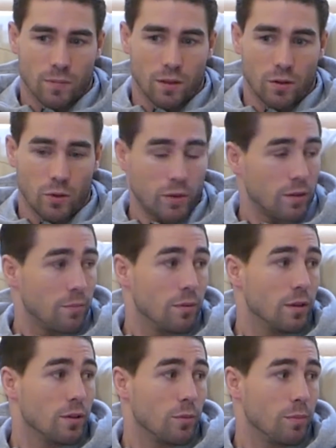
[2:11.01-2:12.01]

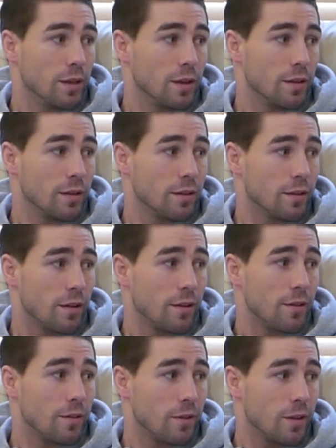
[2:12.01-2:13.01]
could be in
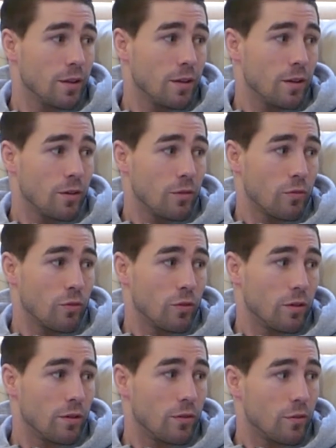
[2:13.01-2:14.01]

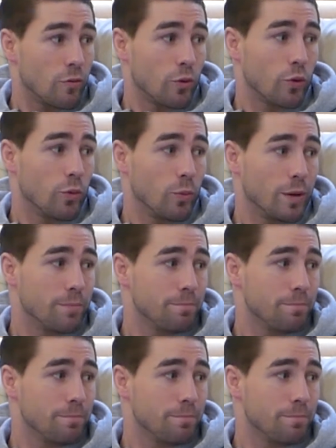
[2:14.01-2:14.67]
for a good win.